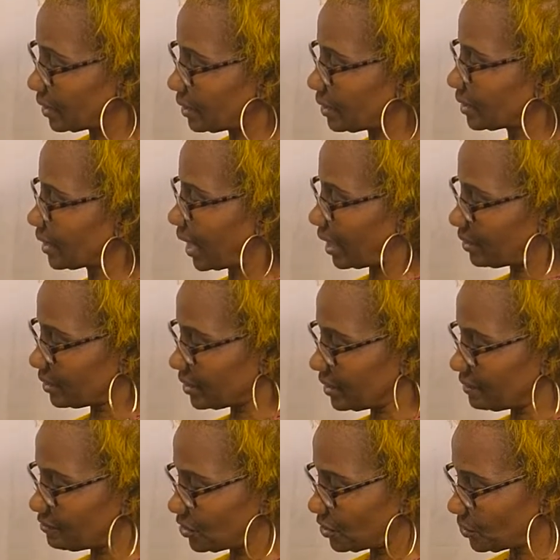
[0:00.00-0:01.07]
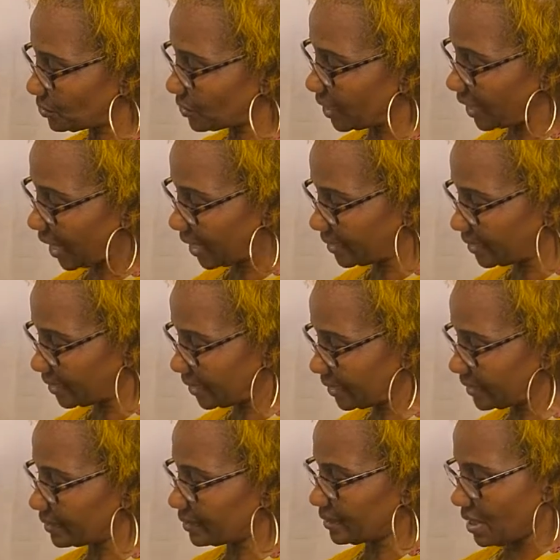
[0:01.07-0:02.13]
it kind of gives you an
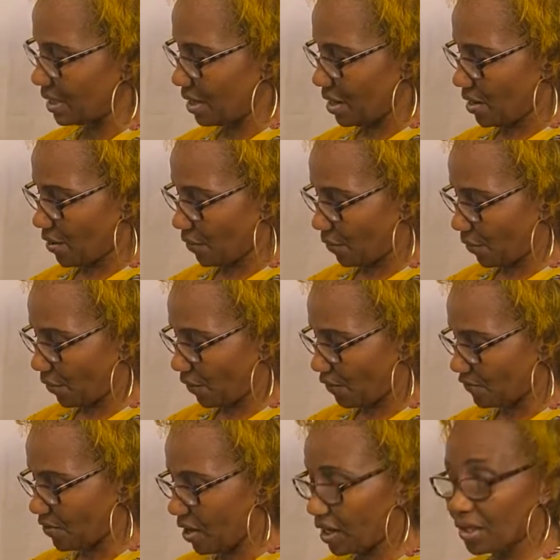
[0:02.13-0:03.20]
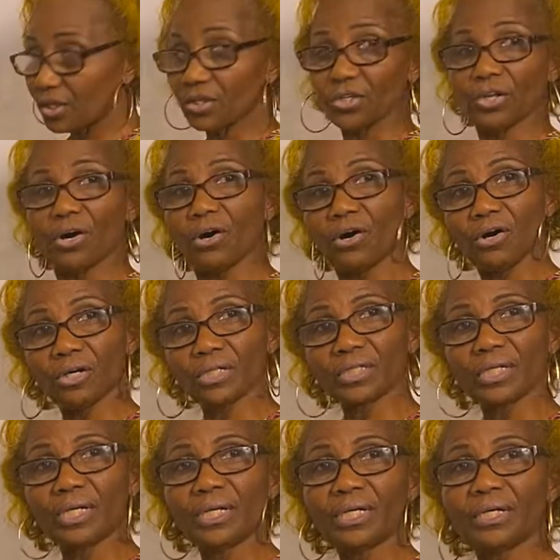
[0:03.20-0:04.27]
idea of how long,
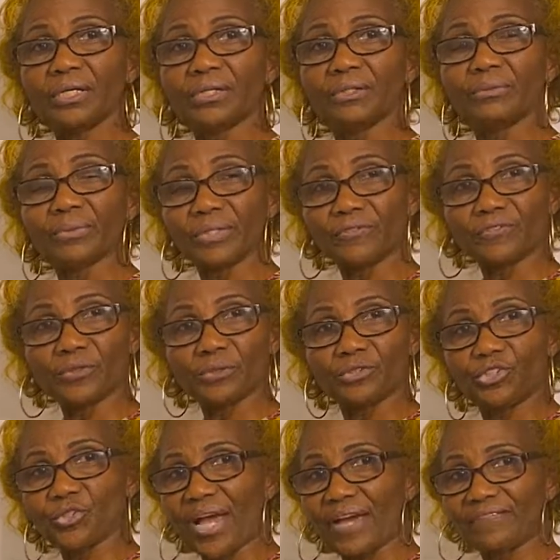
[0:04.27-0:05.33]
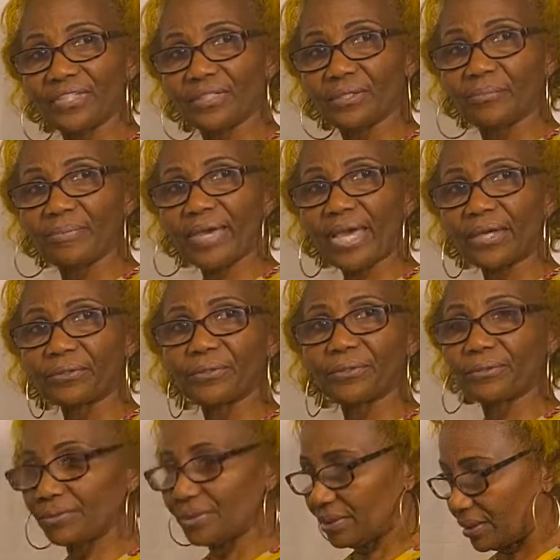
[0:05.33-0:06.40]
if you're drafting a
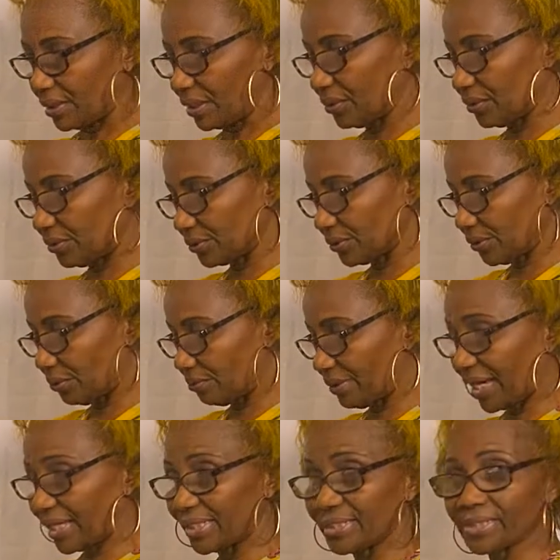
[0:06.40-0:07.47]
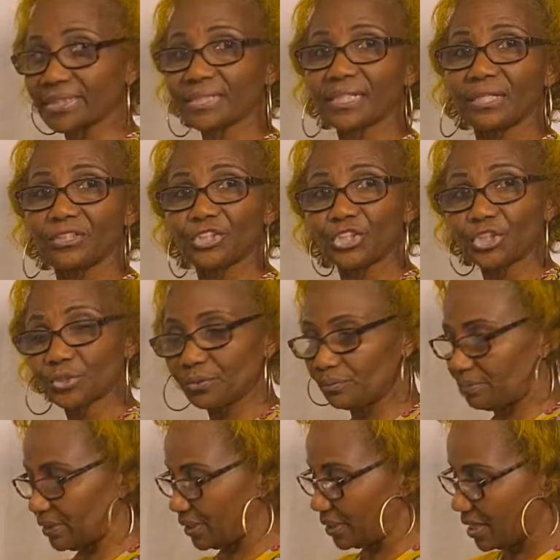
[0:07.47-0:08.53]
pattern, how long your body should
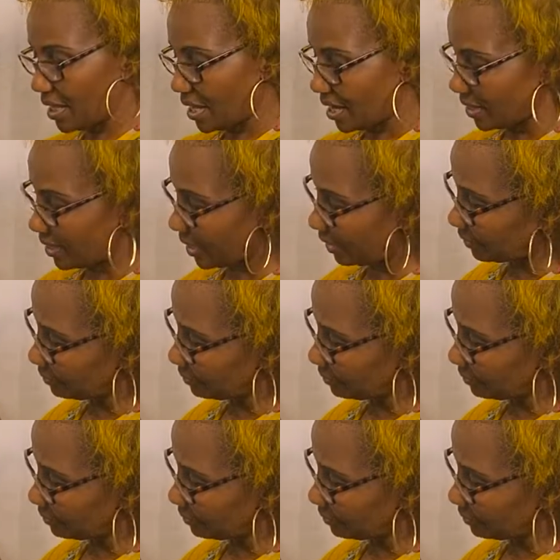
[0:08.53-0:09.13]
be. Now,